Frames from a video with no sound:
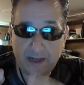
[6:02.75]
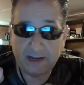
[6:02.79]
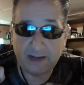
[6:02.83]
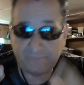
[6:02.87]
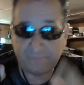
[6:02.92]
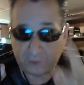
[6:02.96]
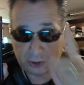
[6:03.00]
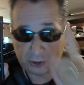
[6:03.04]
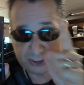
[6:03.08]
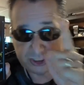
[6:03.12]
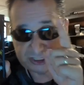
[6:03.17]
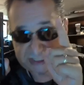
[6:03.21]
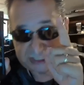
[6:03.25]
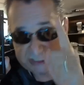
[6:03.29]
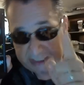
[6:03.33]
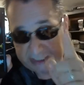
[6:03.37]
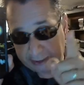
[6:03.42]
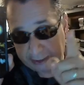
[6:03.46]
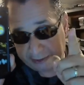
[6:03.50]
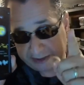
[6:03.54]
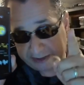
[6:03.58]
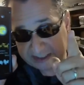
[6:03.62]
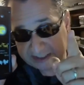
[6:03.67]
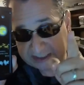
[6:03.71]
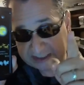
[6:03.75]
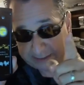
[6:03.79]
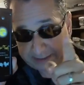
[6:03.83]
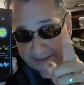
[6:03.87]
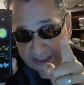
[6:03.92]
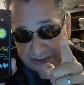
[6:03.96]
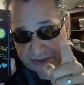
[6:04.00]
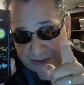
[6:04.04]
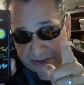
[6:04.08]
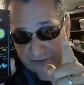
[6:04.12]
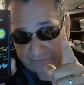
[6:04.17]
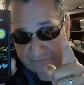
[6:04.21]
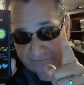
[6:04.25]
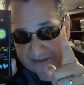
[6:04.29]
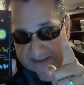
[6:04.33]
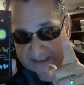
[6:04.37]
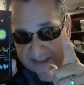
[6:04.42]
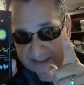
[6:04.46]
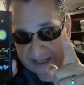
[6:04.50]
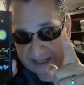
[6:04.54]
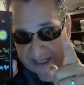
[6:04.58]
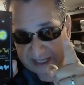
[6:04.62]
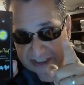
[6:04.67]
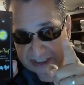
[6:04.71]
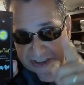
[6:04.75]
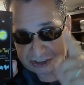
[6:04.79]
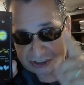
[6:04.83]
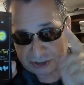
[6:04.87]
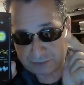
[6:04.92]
If you're serious about your investigations,